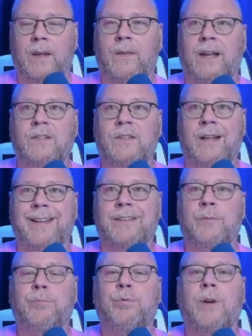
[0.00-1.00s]
That's not
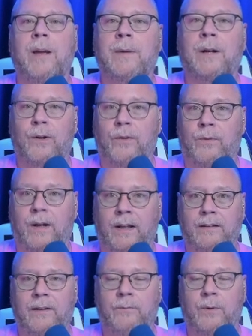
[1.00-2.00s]
the primary
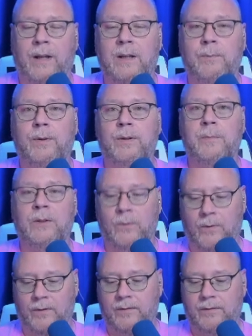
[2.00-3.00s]
threat. If we had to put them in
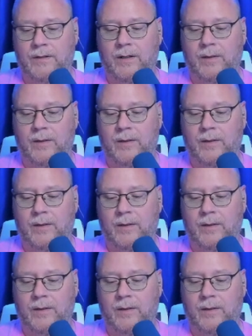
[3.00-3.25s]
order,